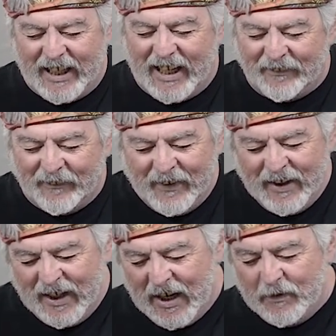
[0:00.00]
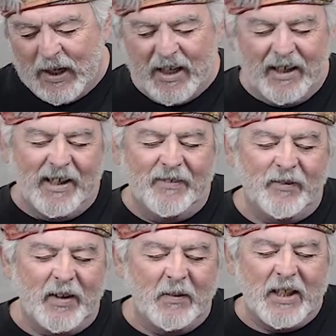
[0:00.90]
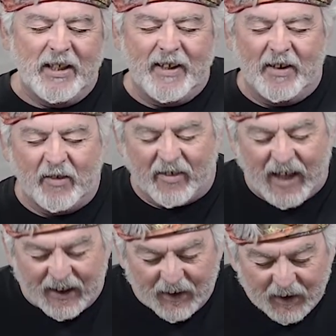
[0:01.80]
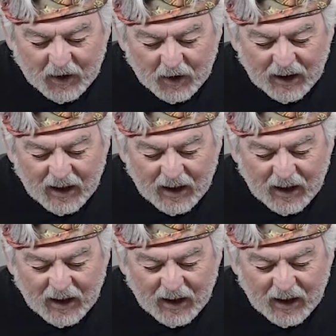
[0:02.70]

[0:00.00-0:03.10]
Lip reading: on. I'm just adding a little.